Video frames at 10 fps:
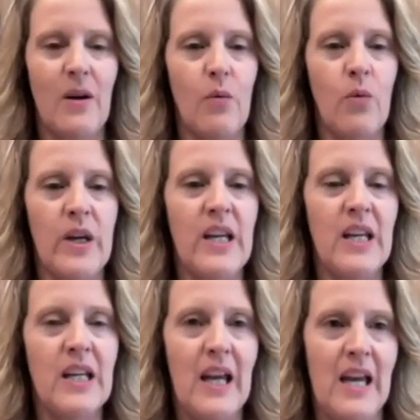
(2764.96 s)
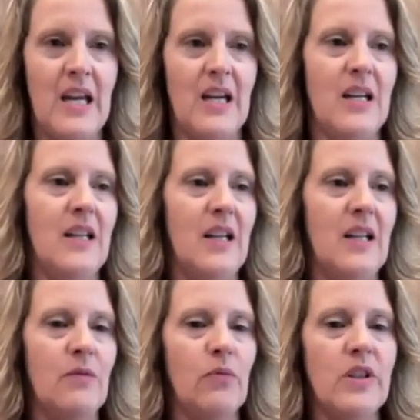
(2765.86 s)
that we can
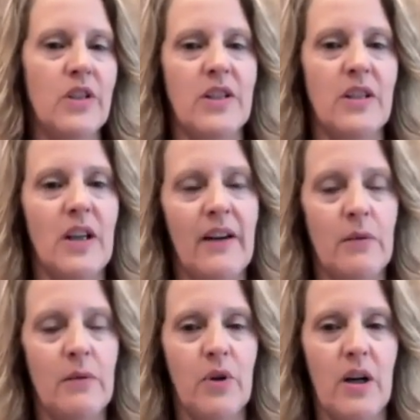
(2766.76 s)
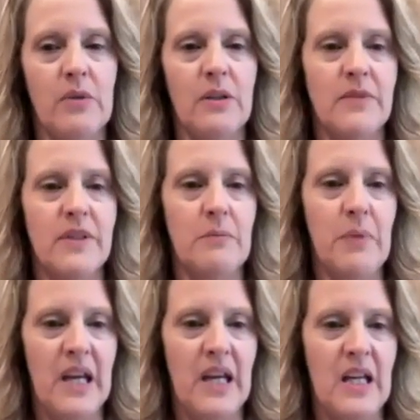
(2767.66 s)
and we're still having problems and
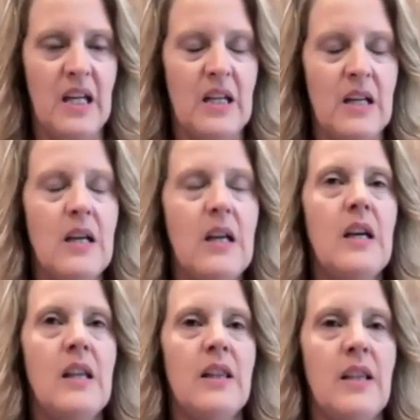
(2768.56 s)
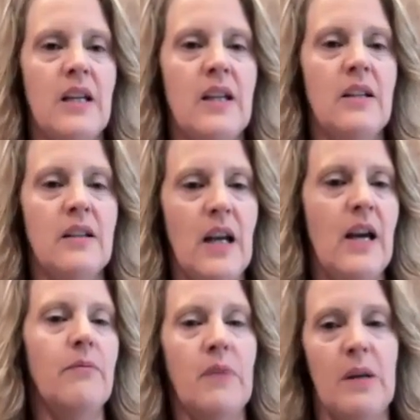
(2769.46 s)
pain, then
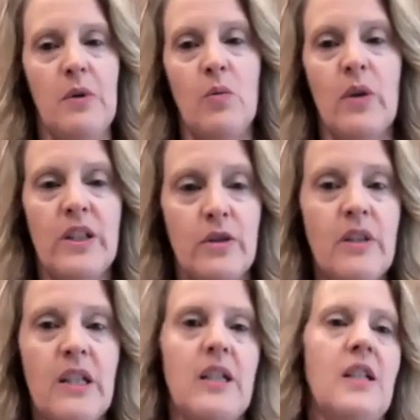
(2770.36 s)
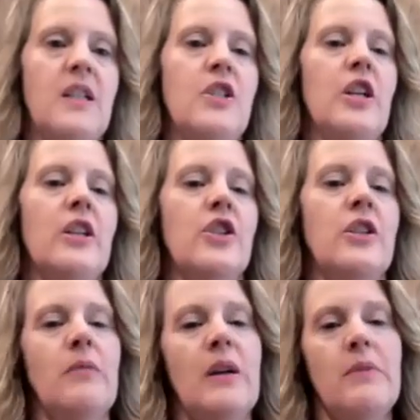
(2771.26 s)
yeah, maybe we do need an
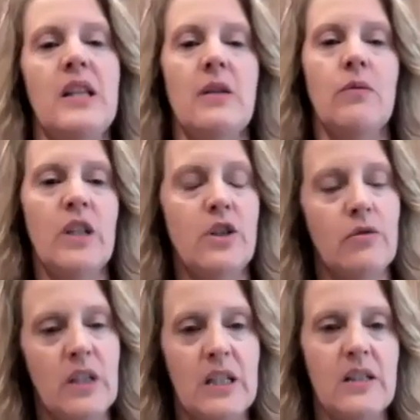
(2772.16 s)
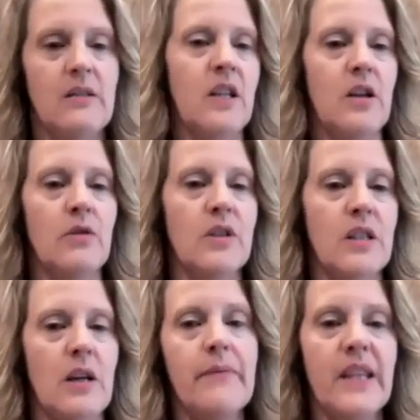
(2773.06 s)
injection. Maybe then we do need,
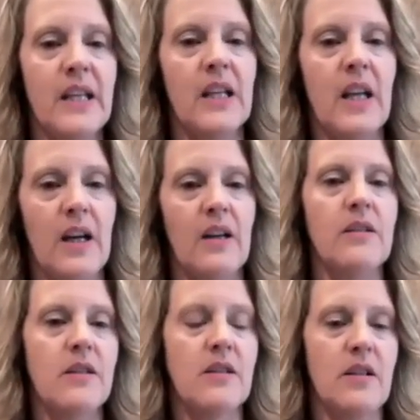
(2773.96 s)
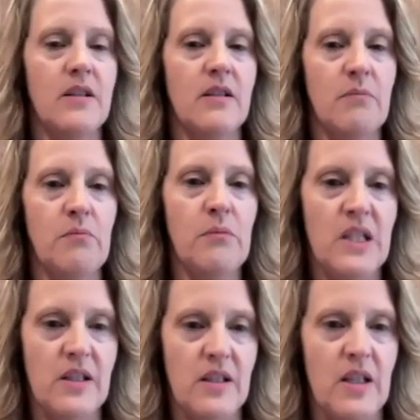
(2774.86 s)
something else is
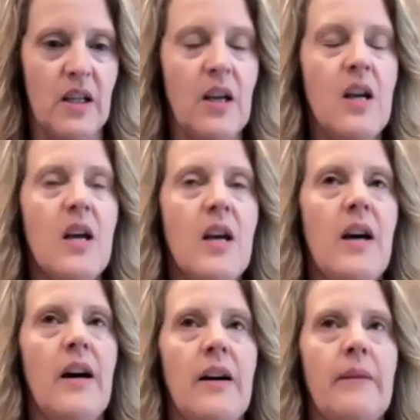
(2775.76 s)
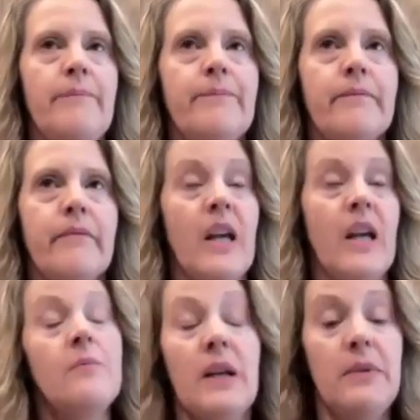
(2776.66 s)
missing. And
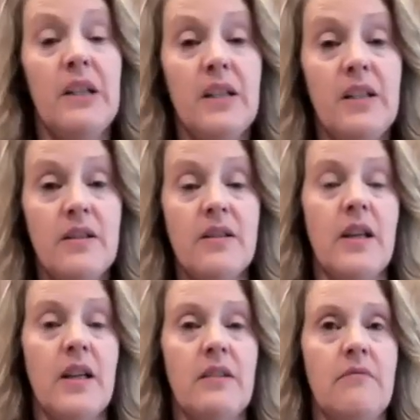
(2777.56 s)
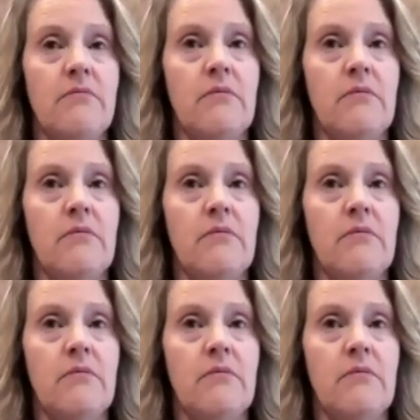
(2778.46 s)
maybe it is that,